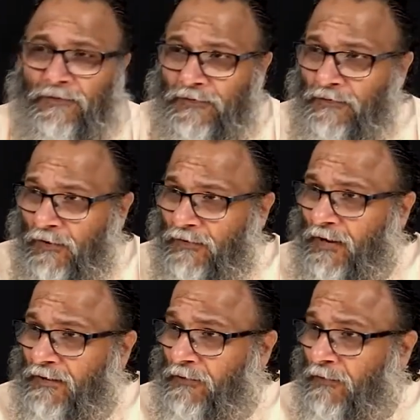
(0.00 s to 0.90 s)
So it's
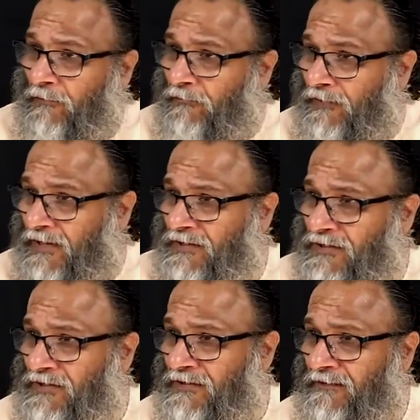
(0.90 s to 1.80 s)
not that you have to
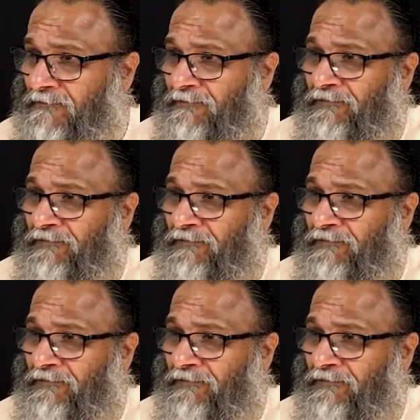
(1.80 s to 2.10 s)
finish.